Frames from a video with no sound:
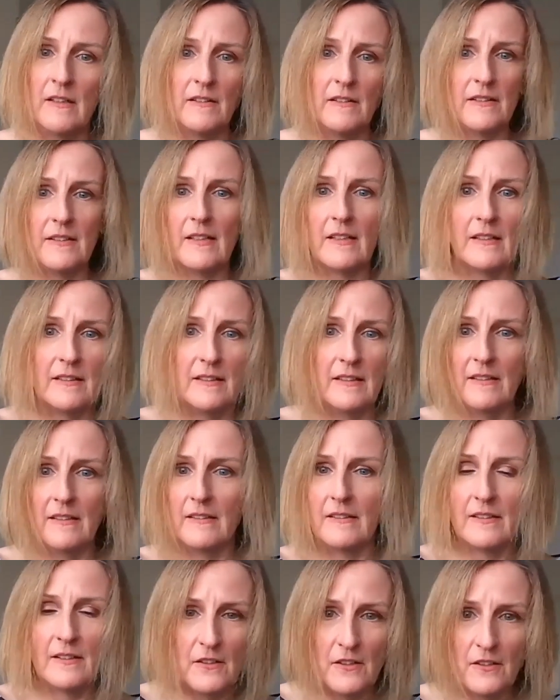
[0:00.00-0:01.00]
The talent
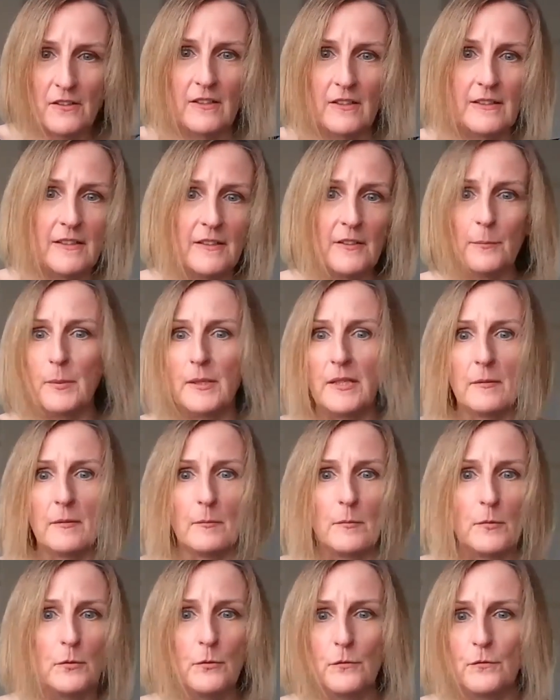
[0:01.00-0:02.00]
internally is
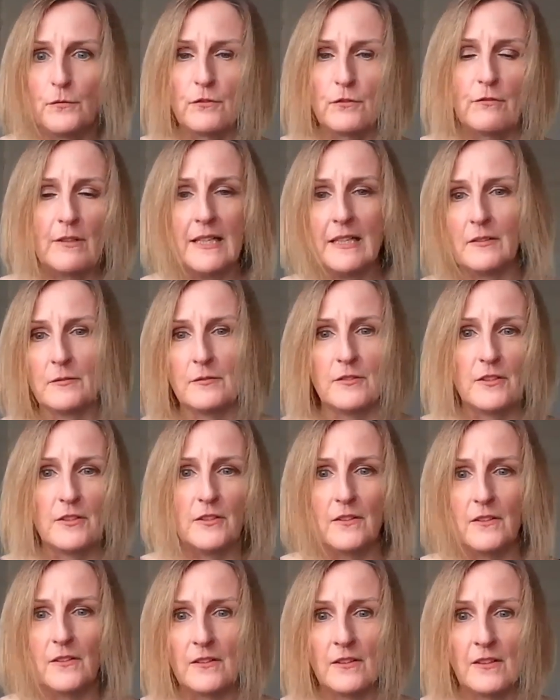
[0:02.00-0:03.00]
being moved around
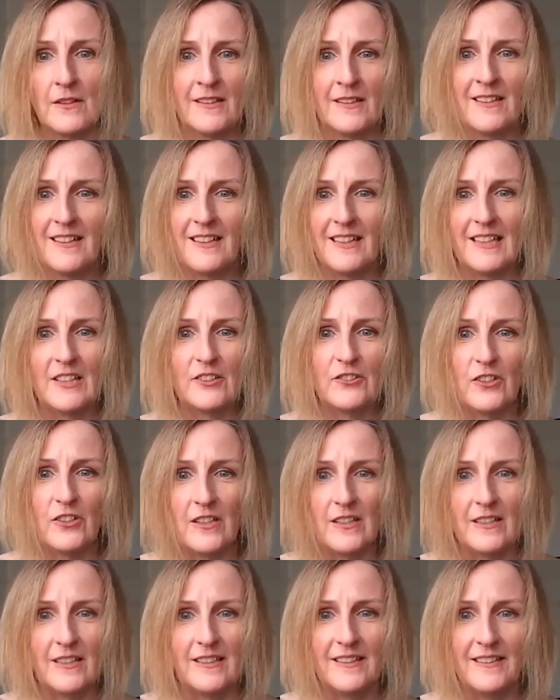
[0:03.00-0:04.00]
as
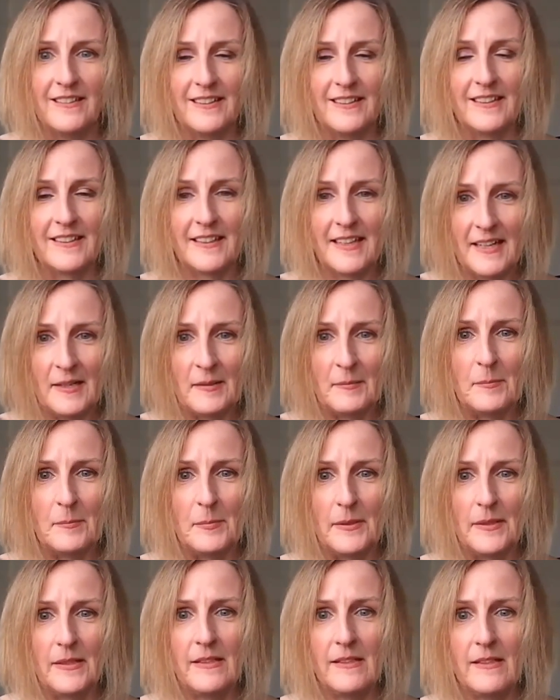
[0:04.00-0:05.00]
agilely as it can
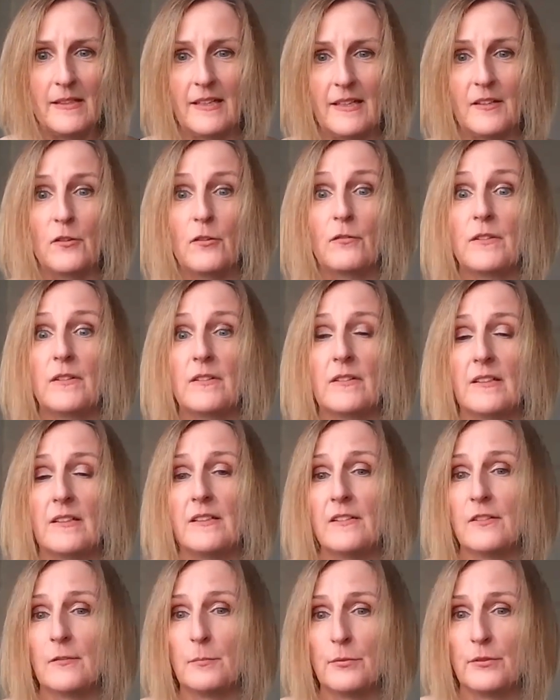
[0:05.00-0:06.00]
be, and
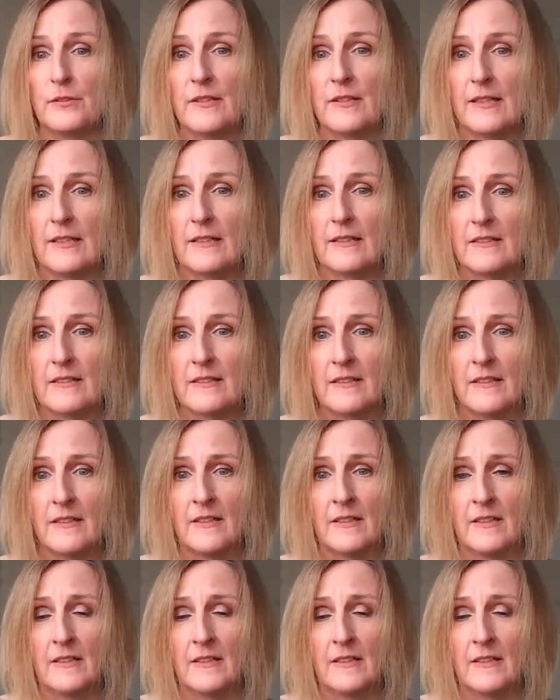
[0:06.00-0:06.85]
obviously to protect